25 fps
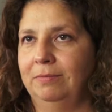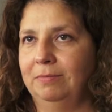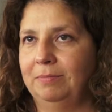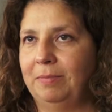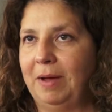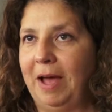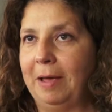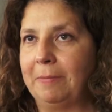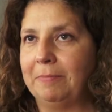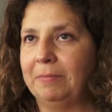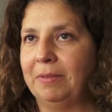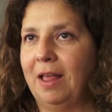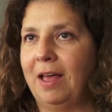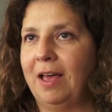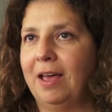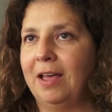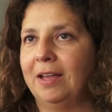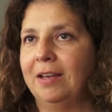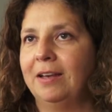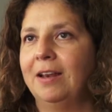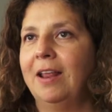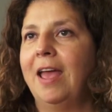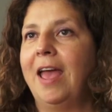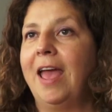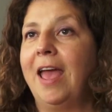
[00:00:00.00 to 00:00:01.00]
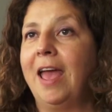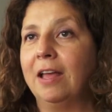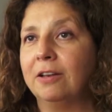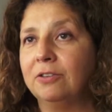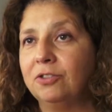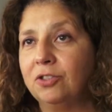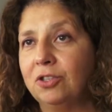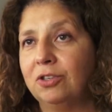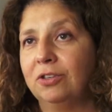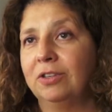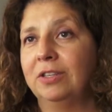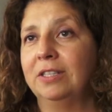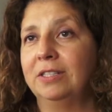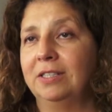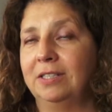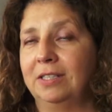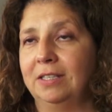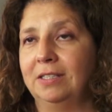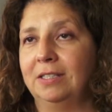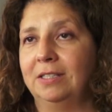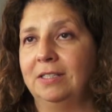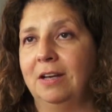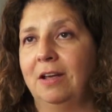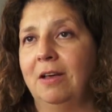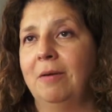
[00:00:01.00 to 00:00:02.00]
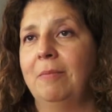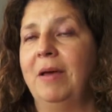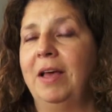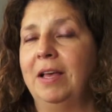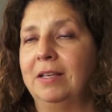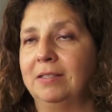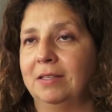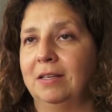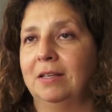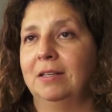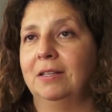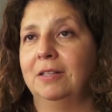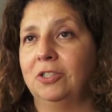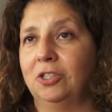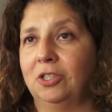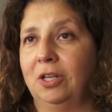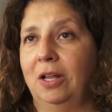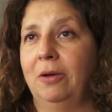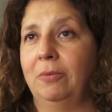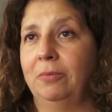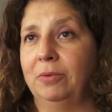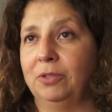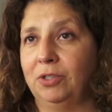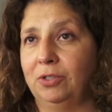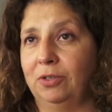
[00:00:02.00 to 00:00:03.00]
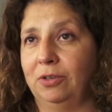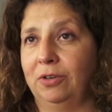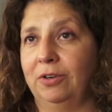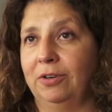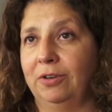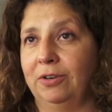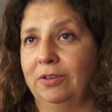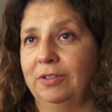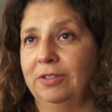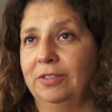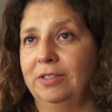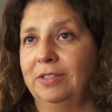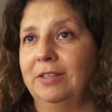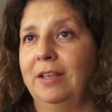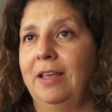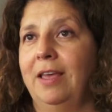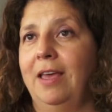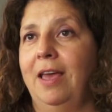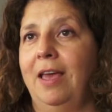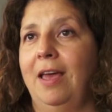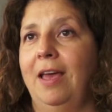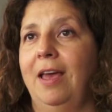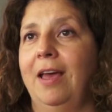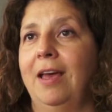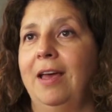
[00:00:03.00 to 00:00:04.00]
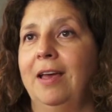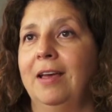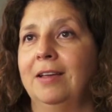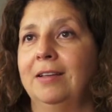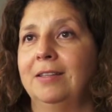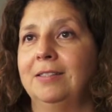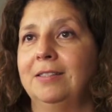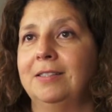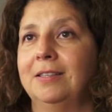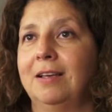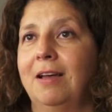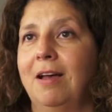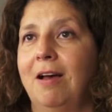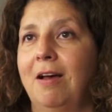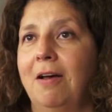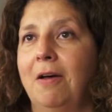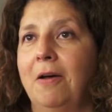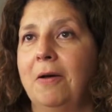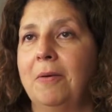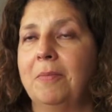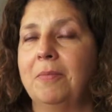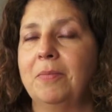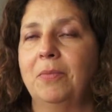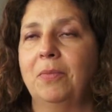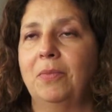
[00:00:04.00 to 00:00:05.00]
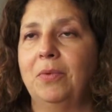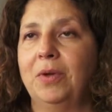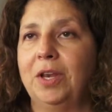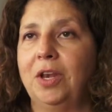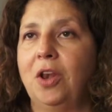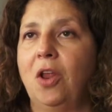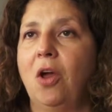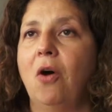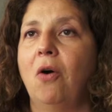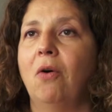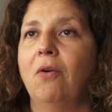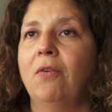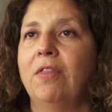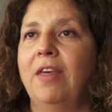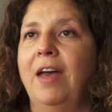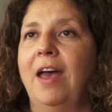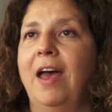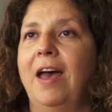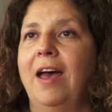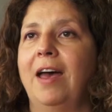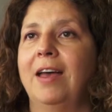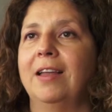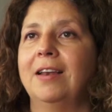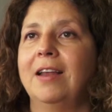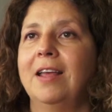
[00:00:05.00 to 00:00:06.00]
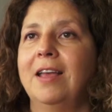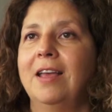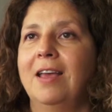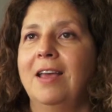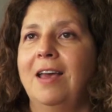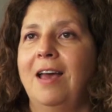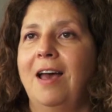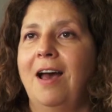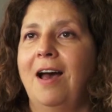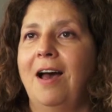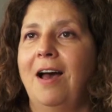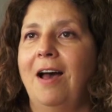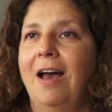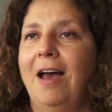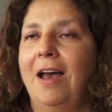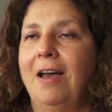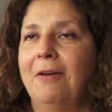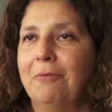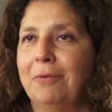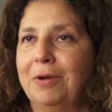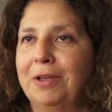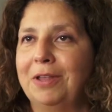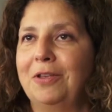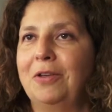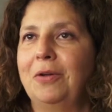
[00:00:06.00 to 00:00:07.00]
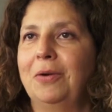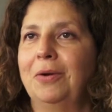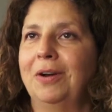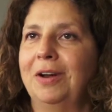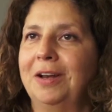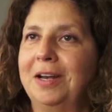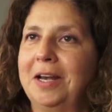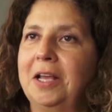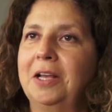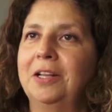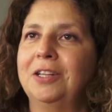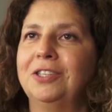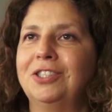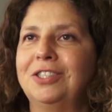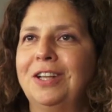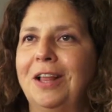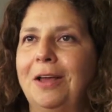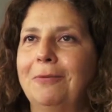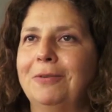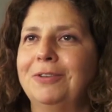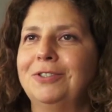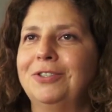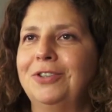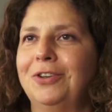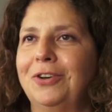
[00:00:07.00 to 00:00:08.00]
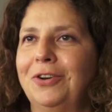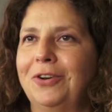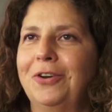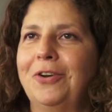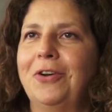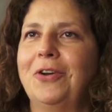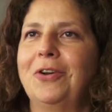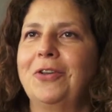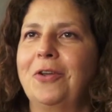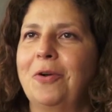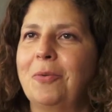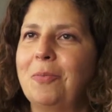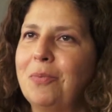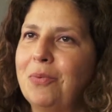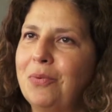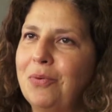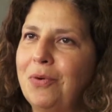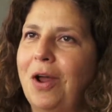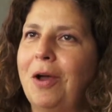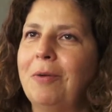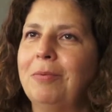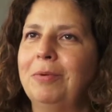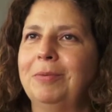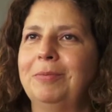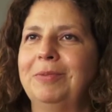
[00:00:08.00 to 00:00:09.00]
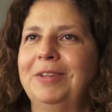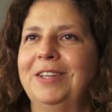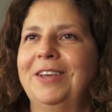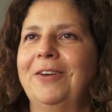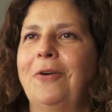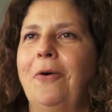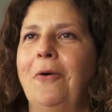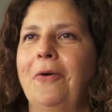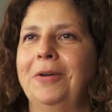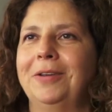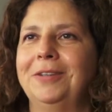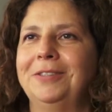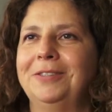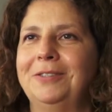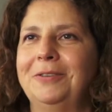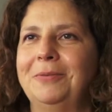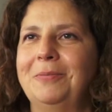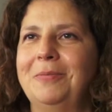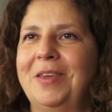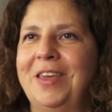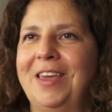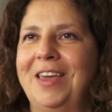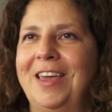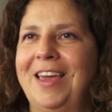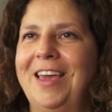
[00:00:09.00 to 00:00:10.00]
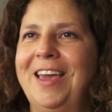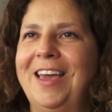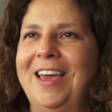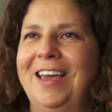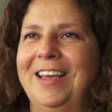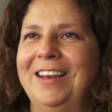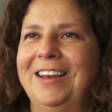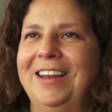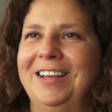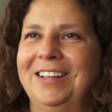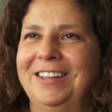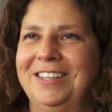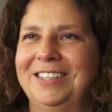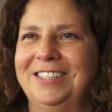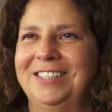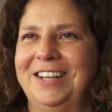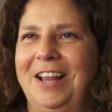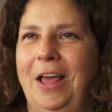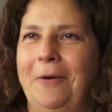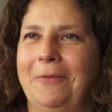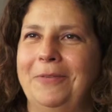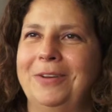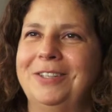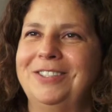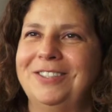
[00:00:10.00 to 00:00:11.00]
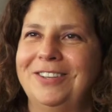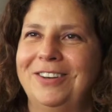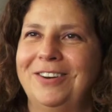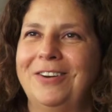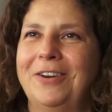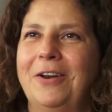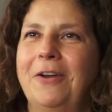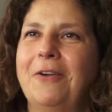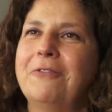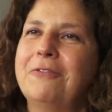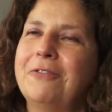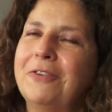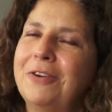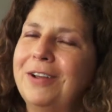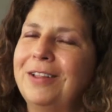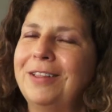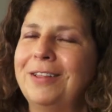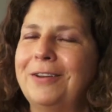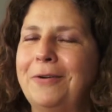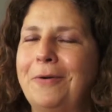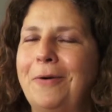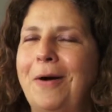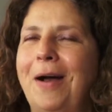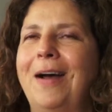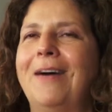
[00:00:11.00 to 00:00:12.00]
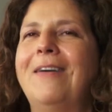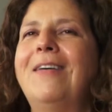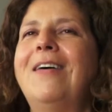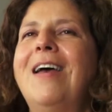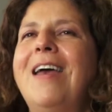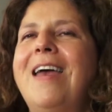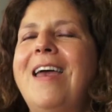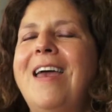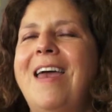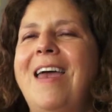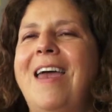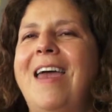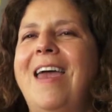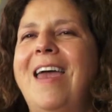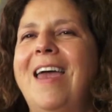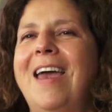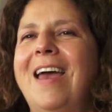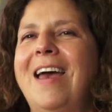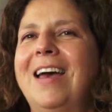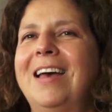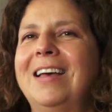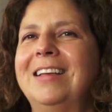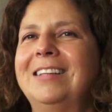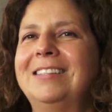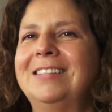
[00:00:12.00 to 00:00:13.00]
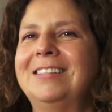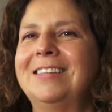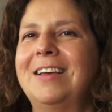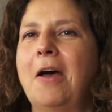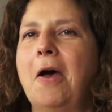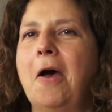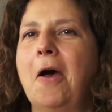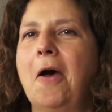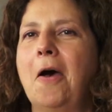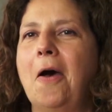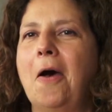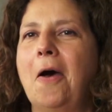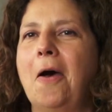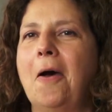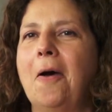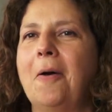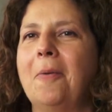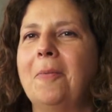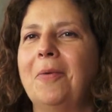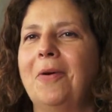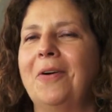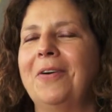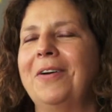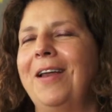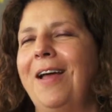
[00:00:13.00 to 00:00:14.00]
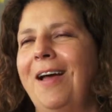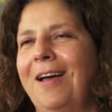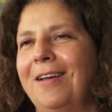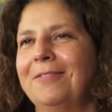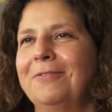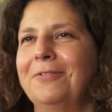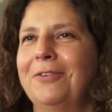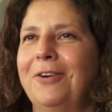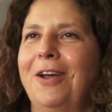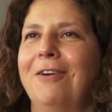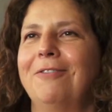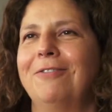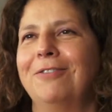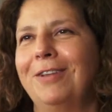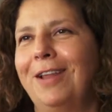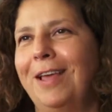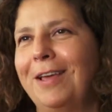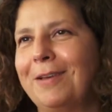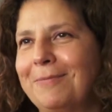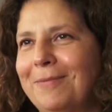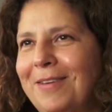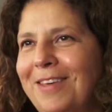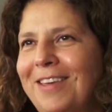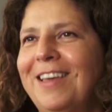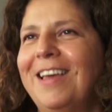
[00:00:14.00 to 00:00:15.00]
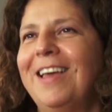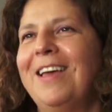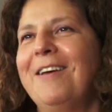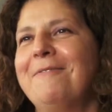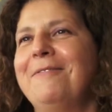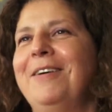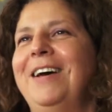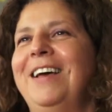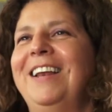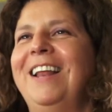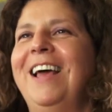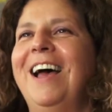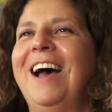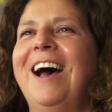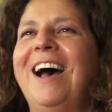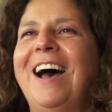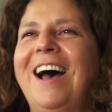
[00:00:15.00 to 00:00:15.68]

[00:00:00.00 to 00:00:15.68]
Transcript: pipeline enter the system as English language learners. And we know that when you're an English language learner, you're probably going to be an English language learner for a little while, and or not forever like me. But